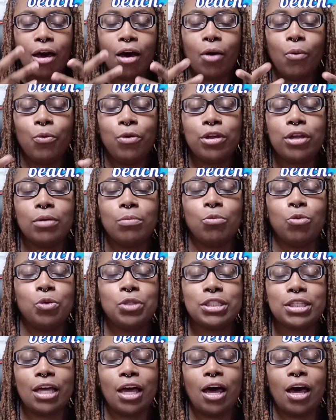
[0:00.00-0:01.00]
we can move
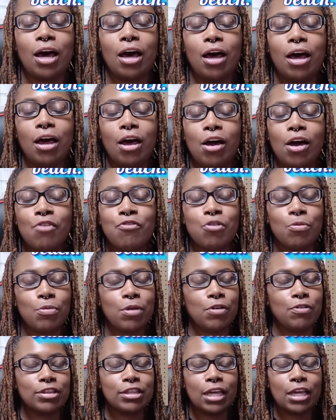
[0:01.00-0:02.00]
on from
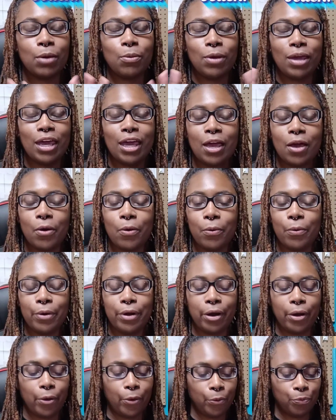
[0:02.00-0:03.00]
everything we had going
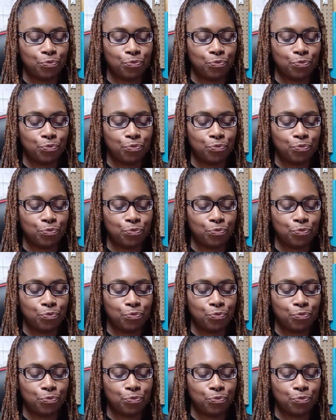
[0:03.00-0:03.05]
on.